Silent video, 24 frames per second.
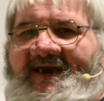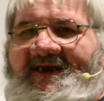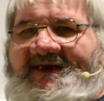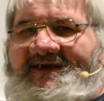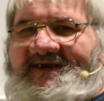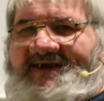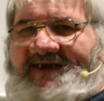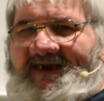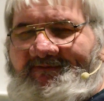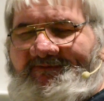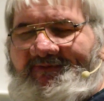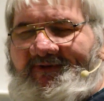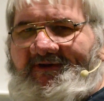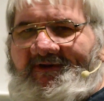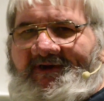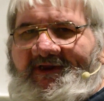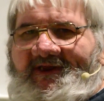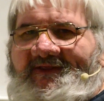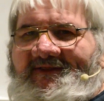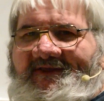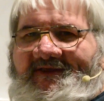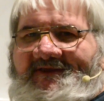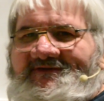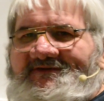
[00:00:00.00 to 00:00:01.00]

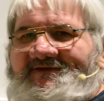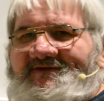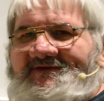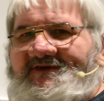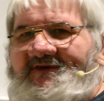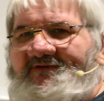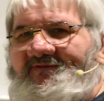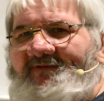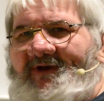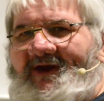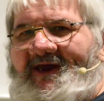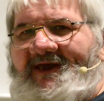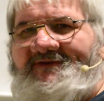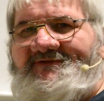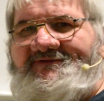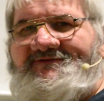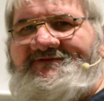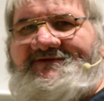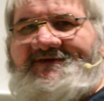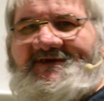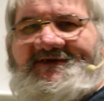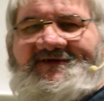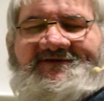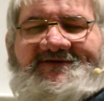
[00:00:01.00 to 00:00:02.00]
Typically this is around
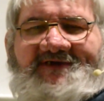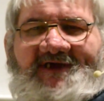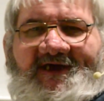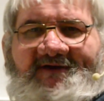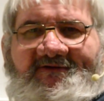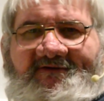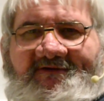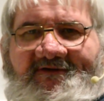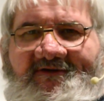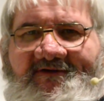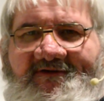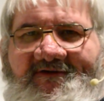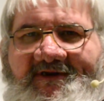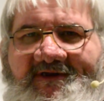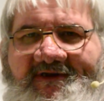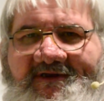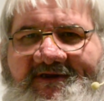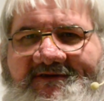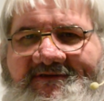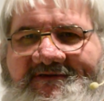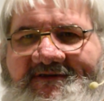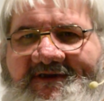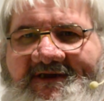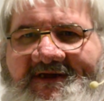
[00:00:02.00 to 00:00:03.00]
600
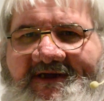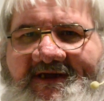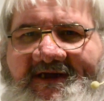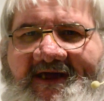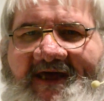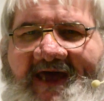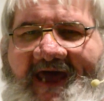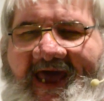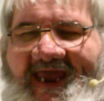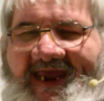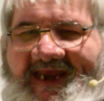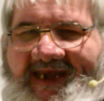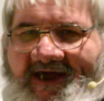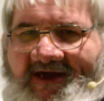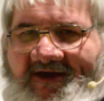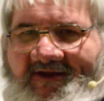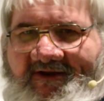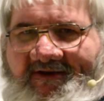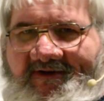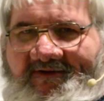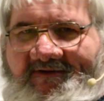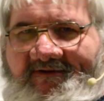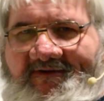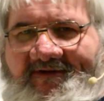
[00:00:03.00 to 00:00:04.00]
to
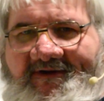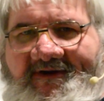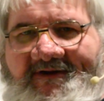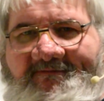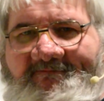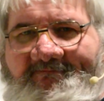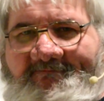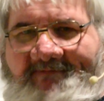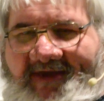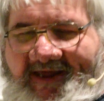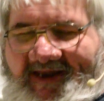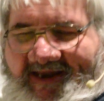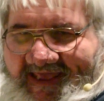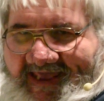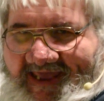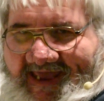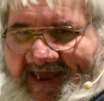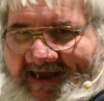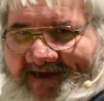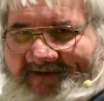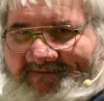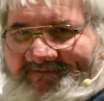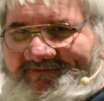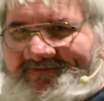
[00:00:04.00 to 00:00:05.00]
800
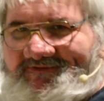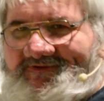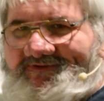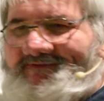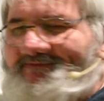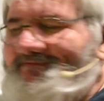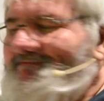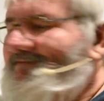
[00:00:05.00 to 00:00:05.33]
milliamps.